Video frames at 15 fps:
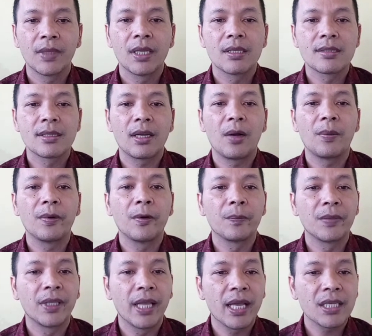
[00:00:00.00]
Some of
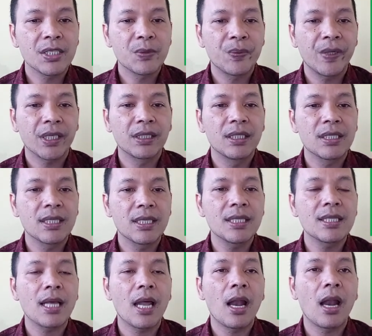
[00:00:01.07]
these practices
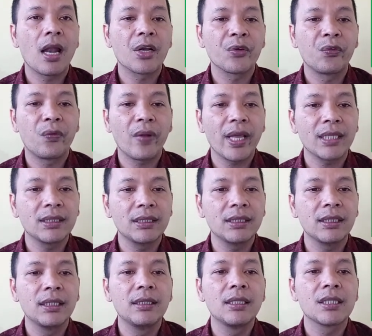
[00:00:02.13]
are reflected
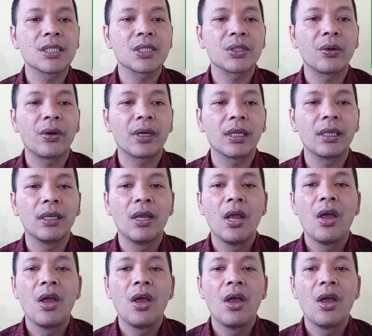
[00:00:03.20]
in the story